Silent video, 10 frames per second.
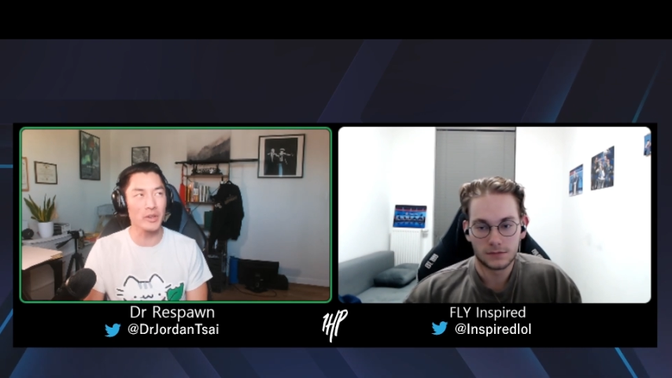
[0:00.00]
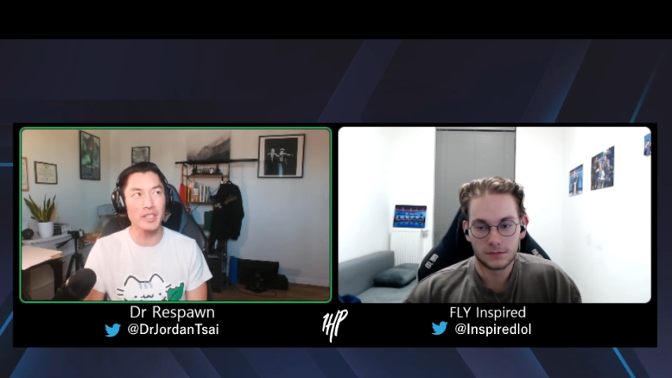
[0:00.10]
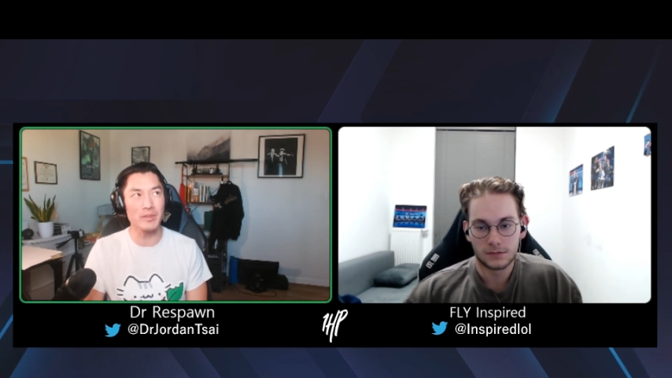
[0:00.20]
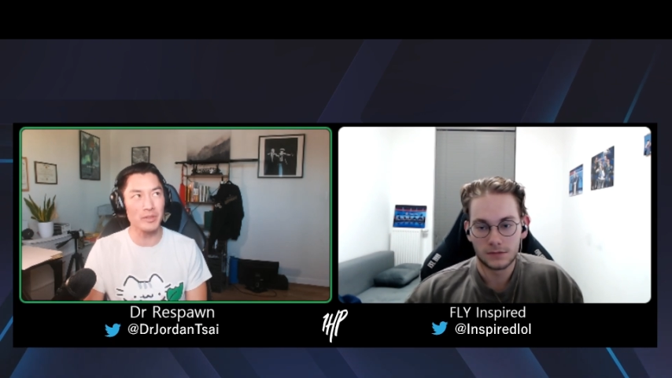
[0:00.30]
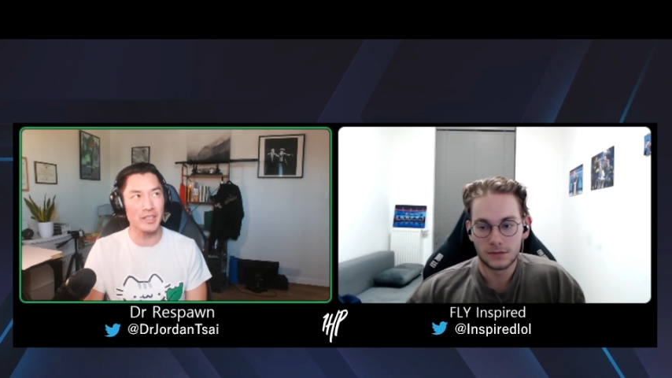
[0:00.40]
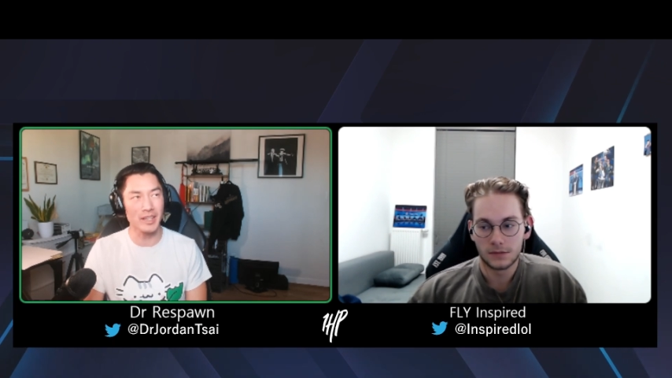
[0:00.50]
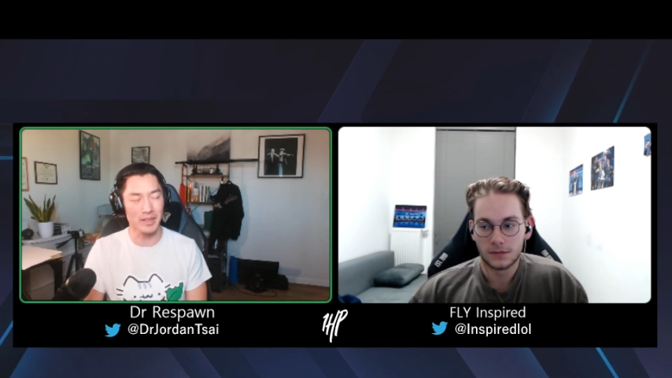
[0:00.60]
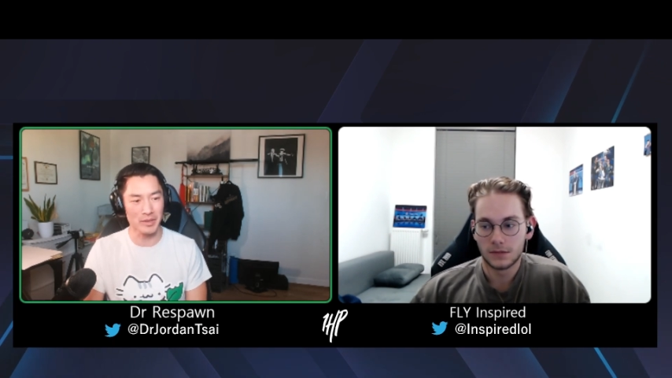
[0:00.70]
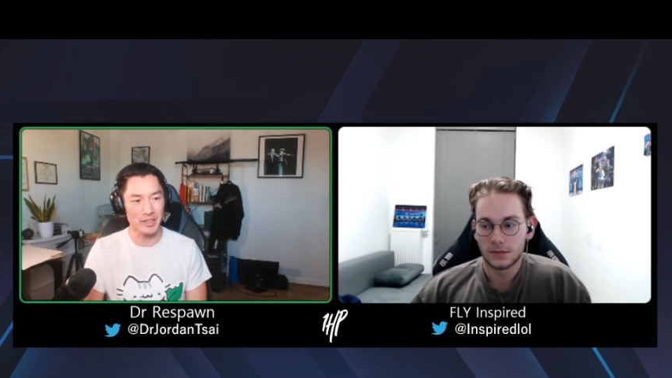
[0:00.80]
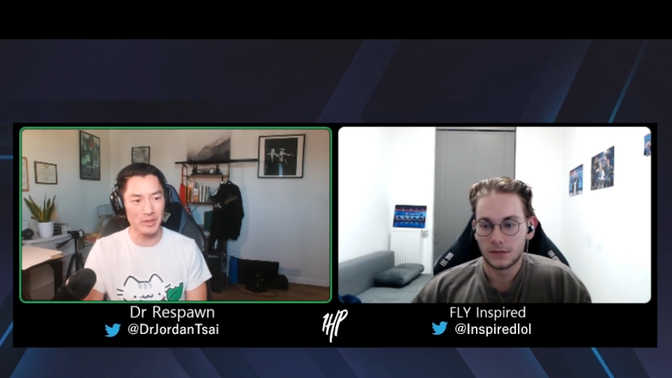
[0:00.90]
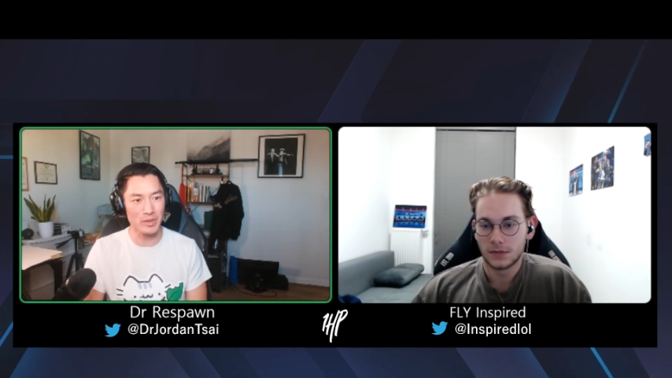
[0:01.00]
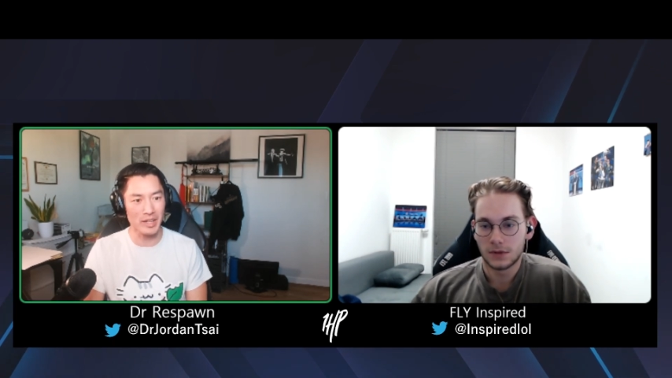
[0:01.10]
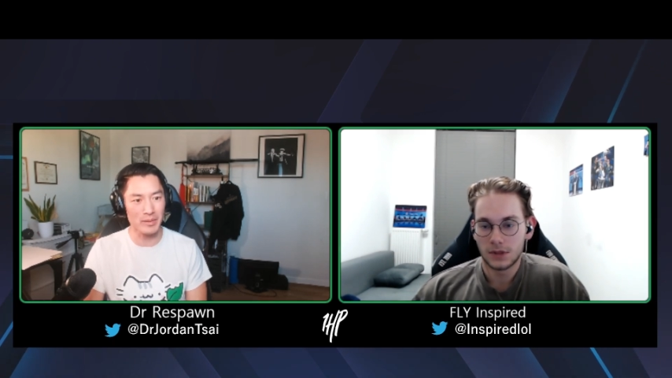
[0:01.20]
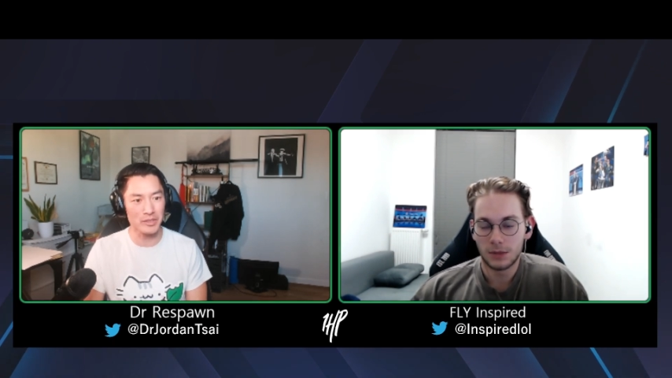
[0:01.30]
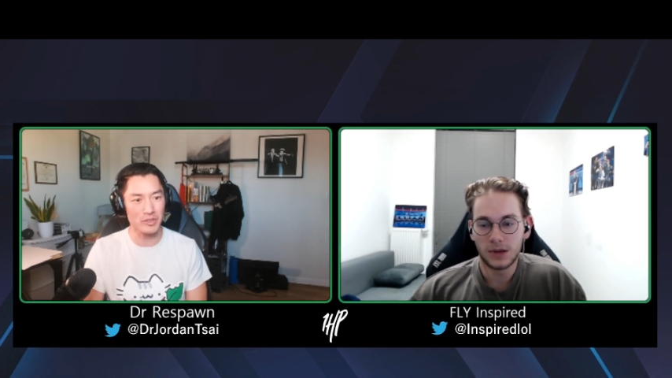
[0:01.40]
Speaker 1: he didn't play academy. I think he went
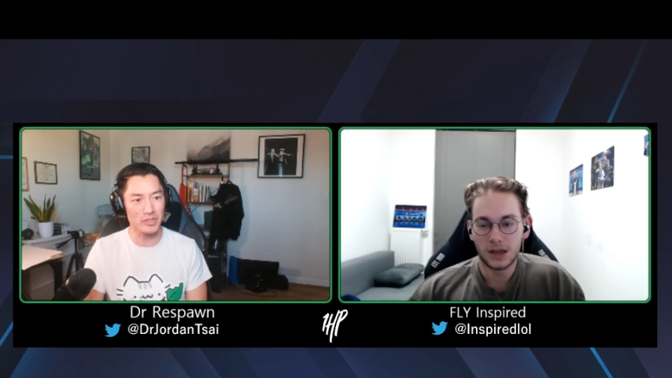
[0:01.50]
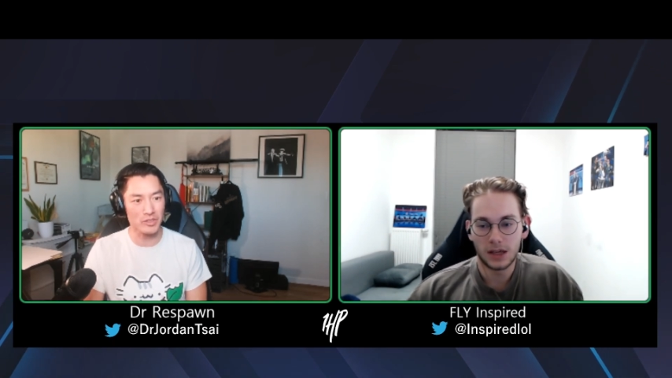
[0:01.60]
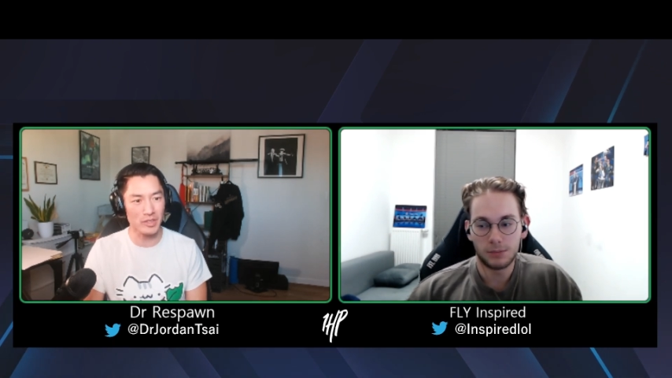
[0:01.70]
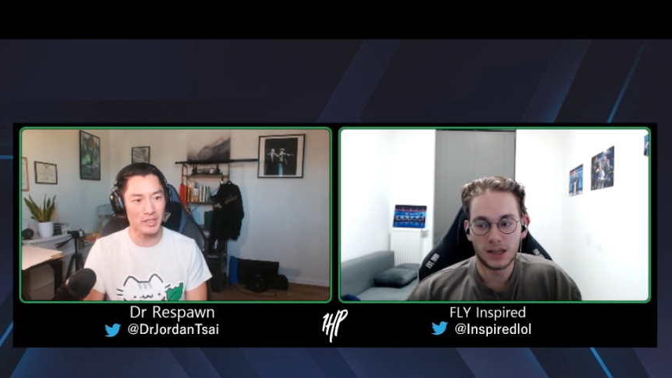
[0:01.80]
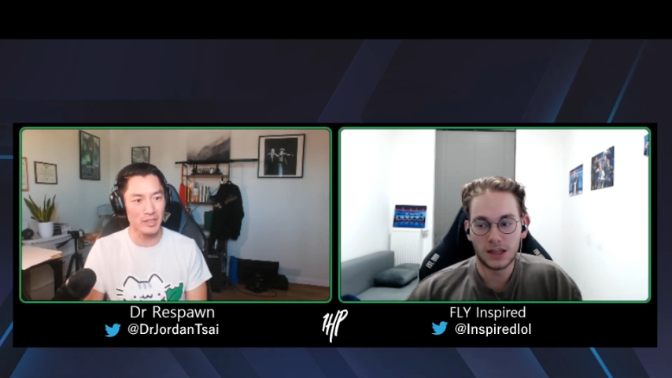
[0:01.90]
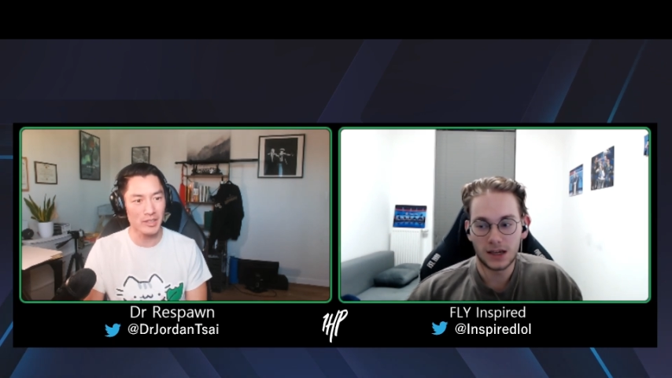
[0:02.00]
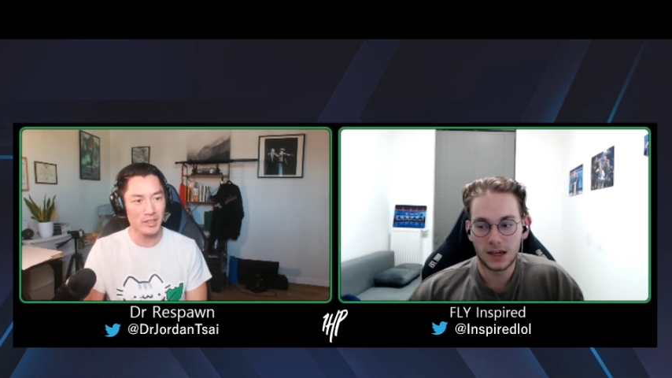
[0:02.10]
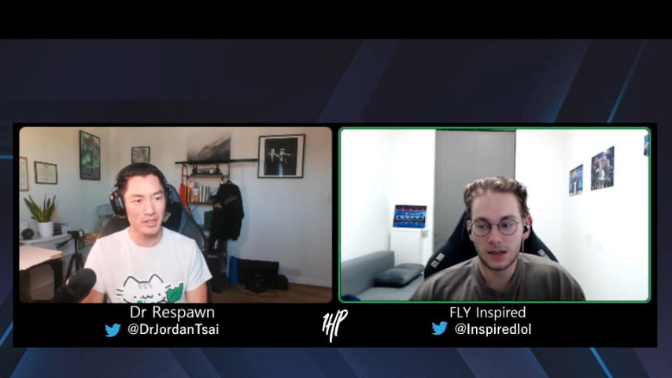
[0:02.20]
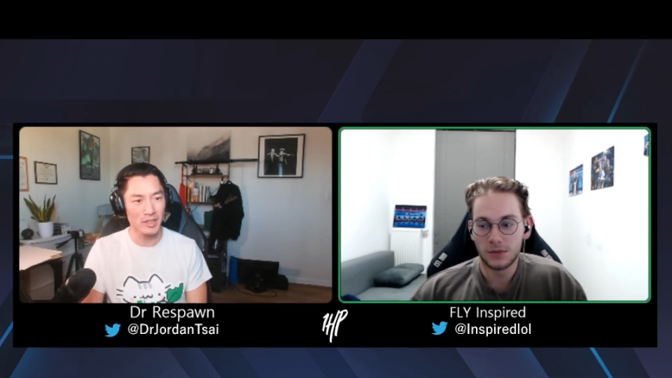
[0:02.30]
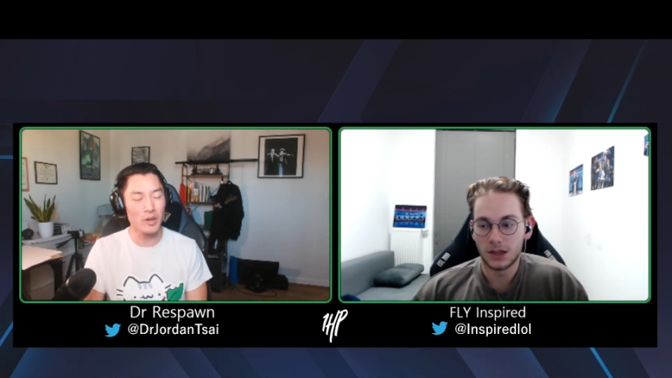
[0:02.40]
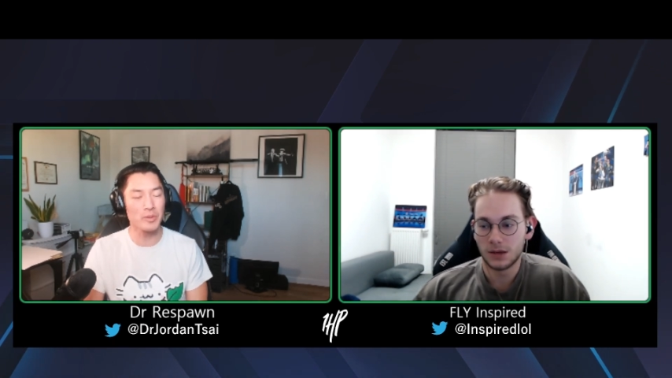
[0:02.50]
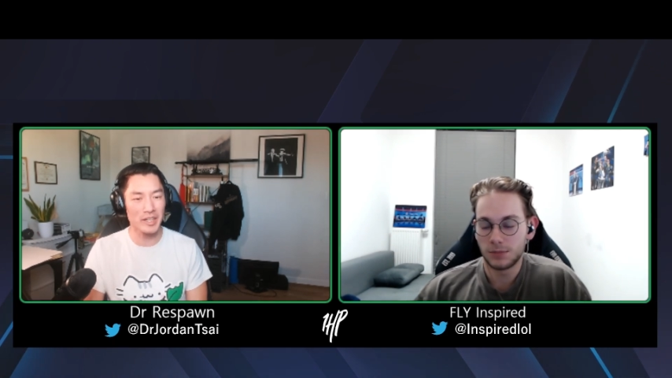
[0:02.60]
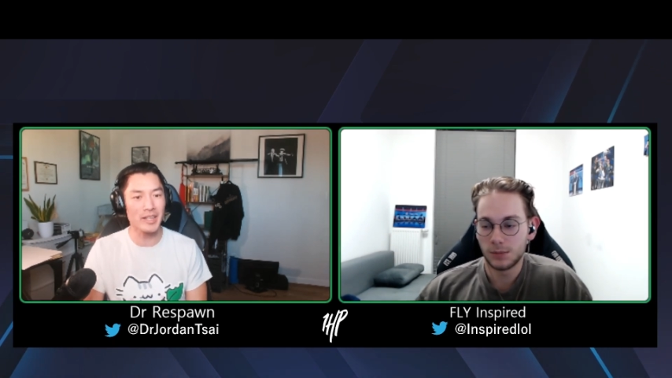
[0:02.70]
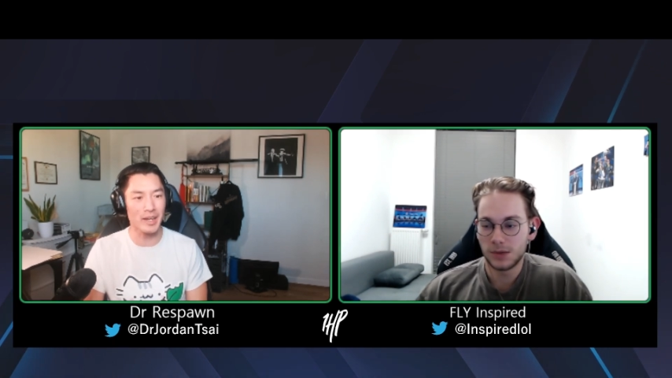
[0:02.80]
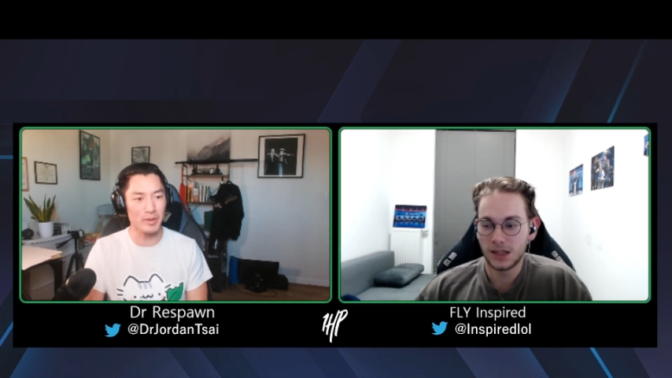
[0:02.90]
amateur. He, play, he played academy. Oh, he,
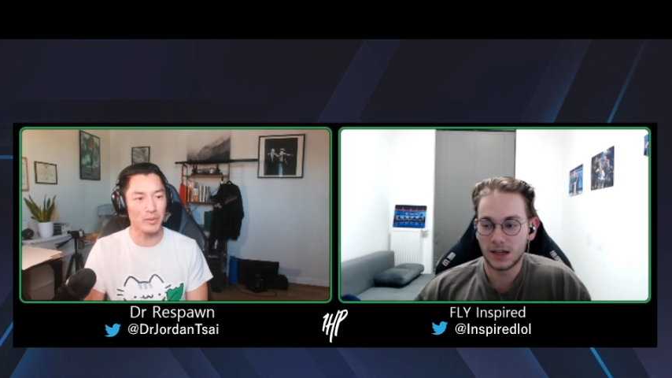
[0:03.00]
played, he academy, played